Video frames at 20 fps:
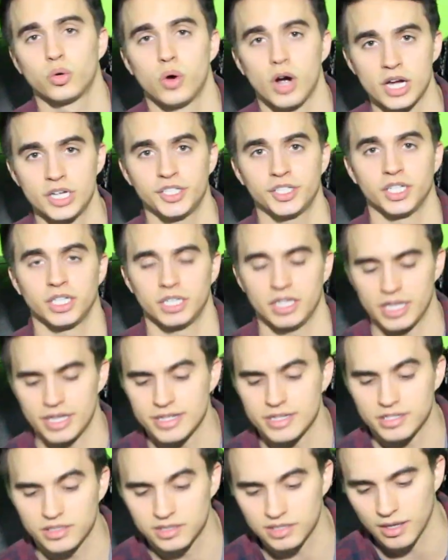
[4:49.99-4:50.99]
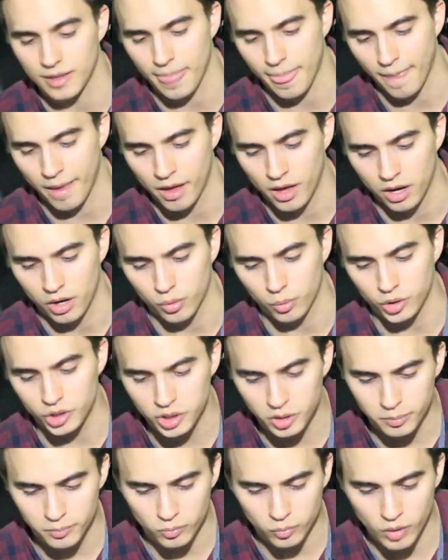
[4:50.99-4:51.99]
question is, would
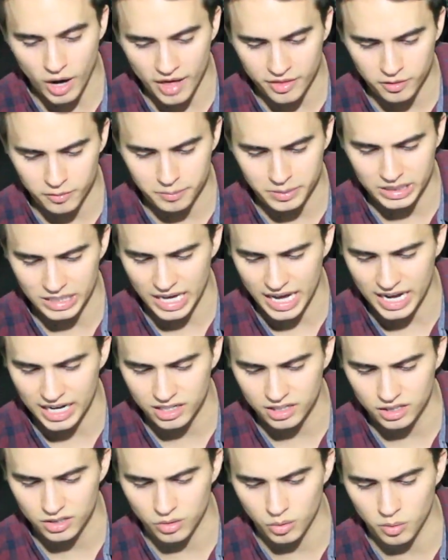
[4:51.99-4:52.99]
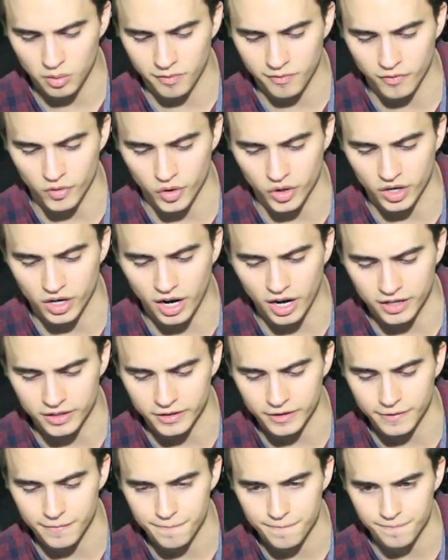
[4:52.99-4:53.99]
you rather be hated or forgotten?